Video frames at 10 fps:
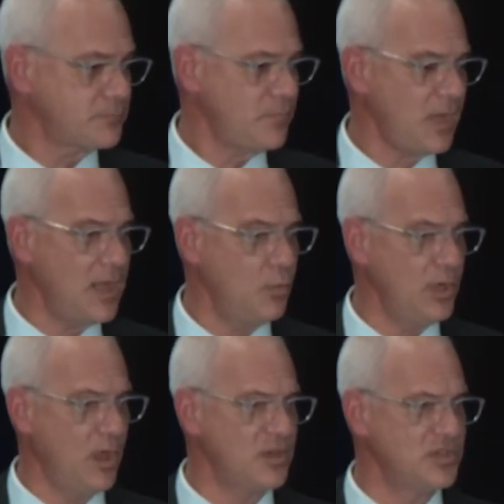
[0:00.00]
and
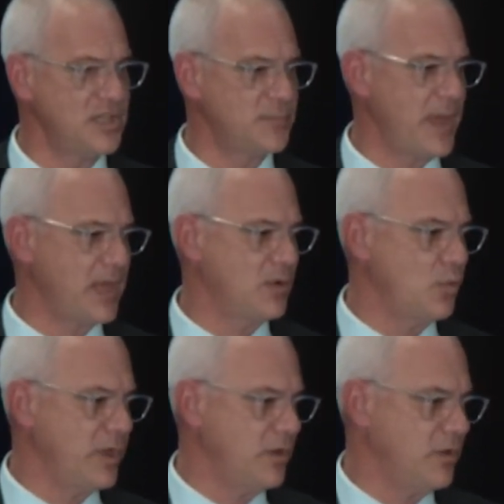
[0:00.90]
we launched this back in
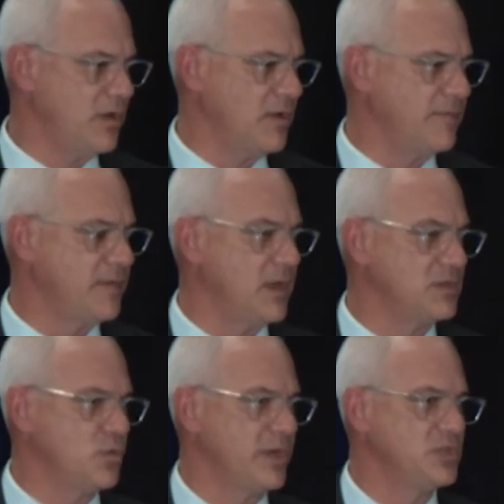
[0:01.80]
winter of
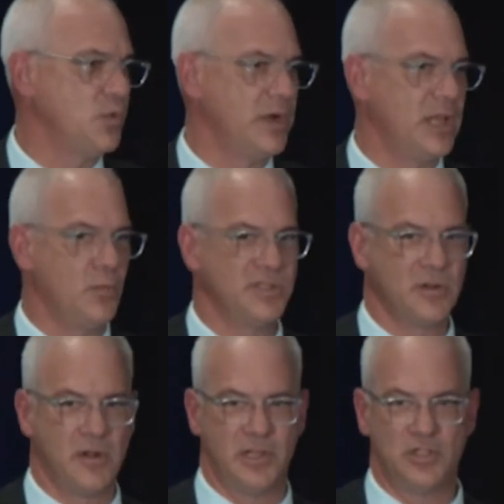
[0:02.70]
2020, and we
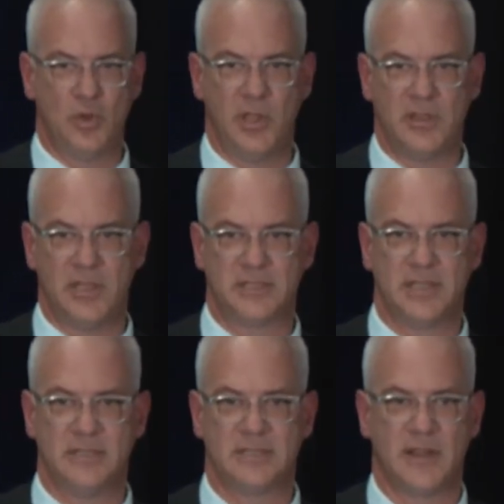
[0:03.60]
started doing this
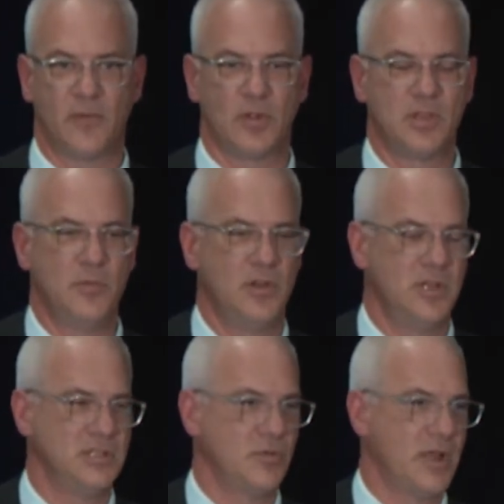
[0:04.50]
in several
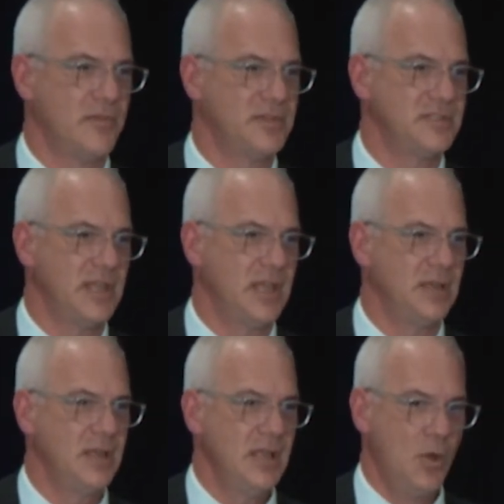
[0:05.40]
communities around the state.
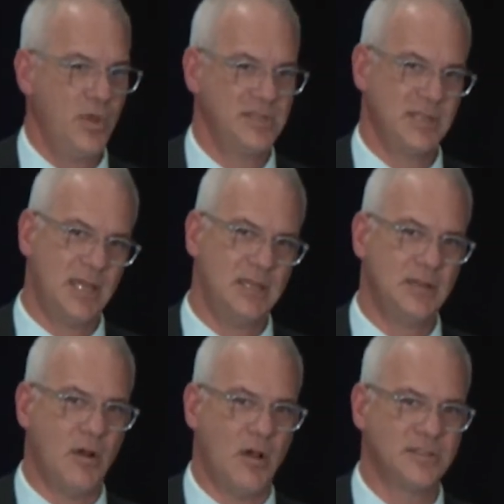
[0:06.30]
And we decided
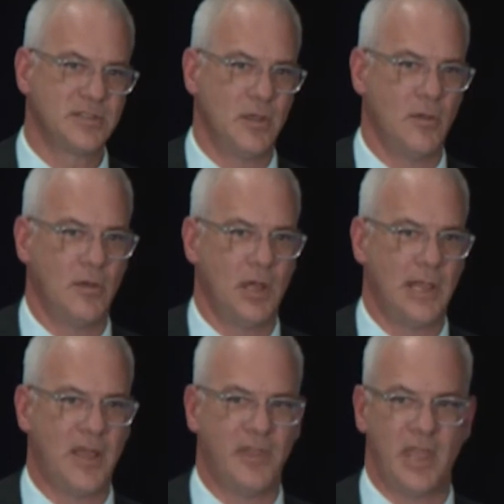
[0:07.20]
to also
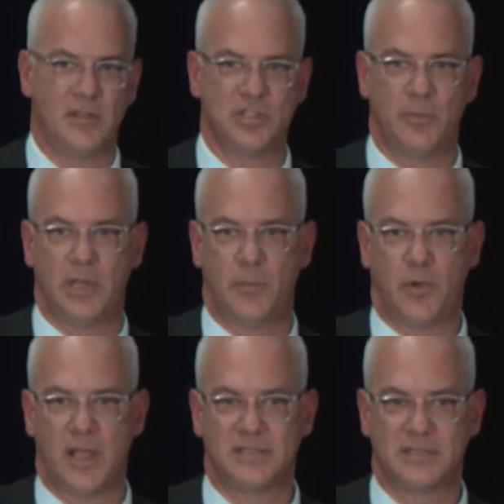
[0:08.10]
allow the eligibility
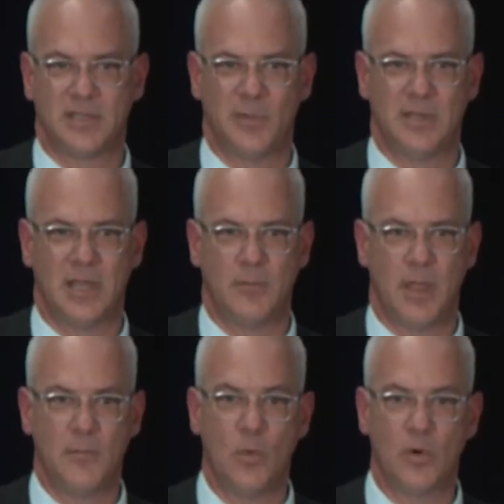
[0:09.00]
process to be done by
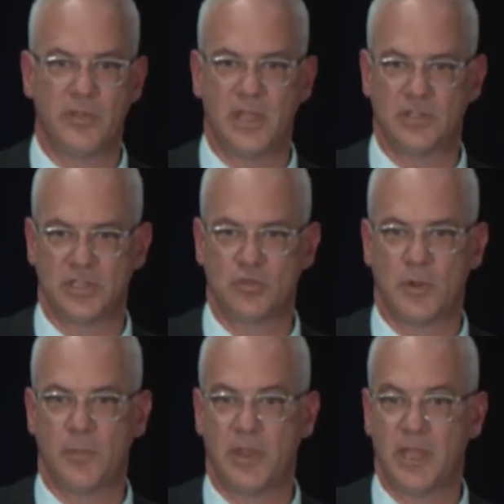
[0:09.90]
more than just
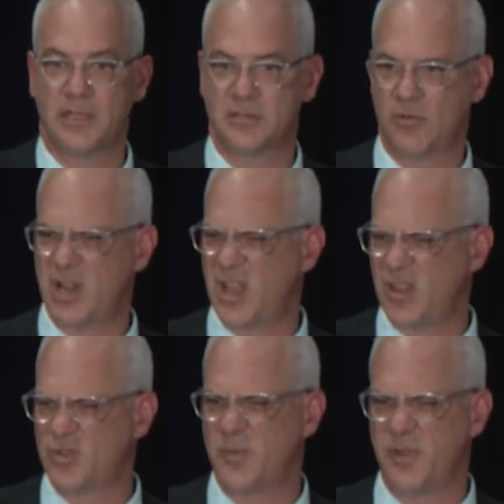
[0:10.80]
AAA. So right now
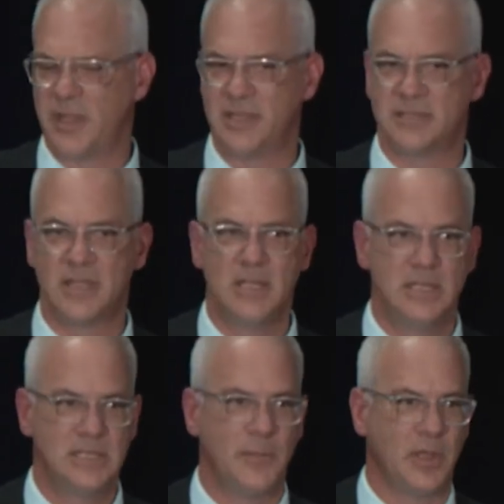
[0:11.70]
the AAAs
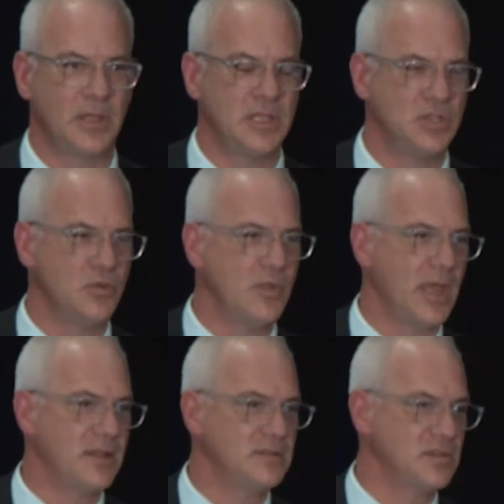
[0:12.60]
typically do
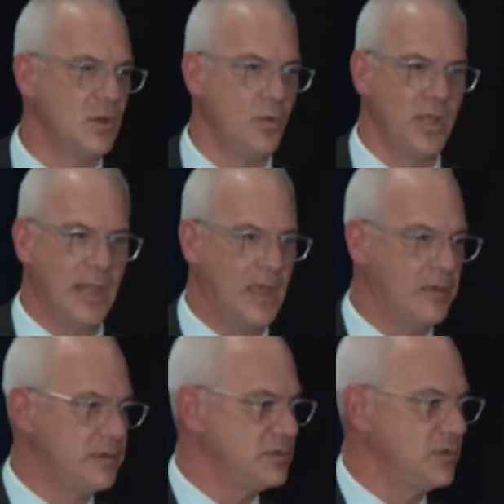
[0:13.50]
that. And so we
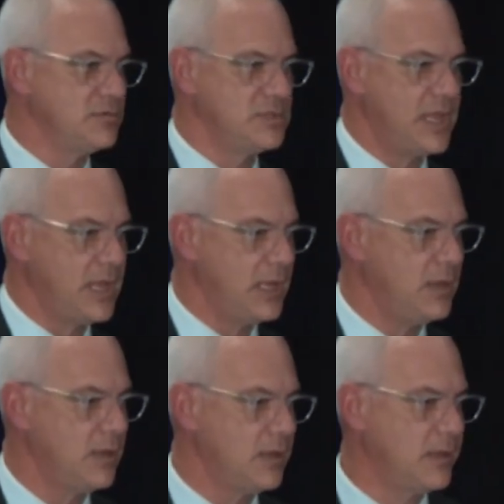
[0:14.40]
allowed adult
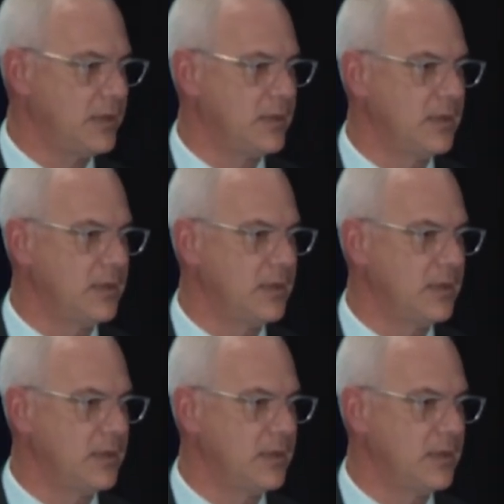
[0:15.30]
day